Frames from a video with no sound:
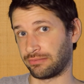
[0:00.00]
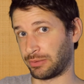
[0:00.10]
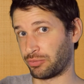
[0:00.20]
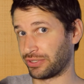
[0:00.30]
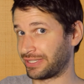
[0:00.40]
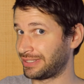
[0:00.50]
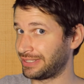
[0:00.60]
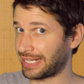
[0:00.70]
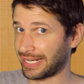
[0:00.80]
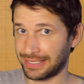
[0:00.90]
The
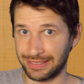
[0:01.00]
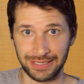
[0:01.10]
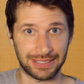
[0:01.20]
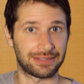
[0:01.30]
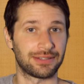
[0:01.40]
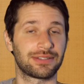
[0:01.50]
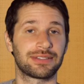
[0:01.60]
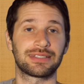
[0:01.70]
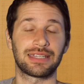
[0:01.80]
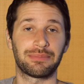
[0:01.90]
Brazilian accent is not the
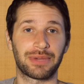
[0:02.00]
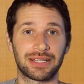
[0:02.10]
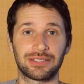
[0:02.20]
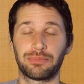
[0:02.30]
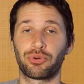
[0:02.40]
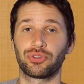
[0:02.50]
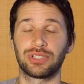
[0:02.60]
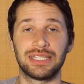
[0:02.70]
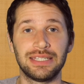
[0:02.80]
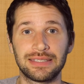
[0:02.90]
same as the
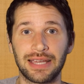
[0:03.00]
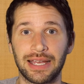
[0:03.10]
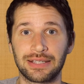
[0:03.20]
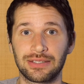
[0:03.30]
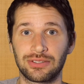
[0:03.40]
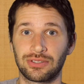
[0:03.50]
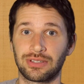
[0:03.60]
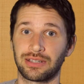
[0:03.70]
Portuguese accent.